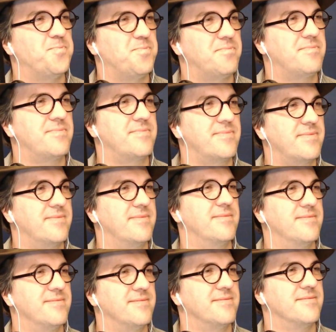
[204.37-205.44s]

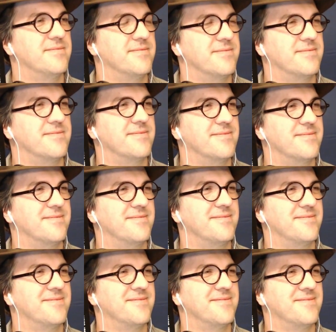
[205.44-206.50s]

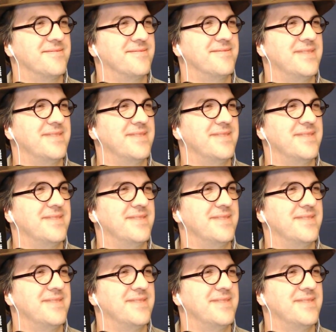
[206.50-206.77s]
The person shown says nothing.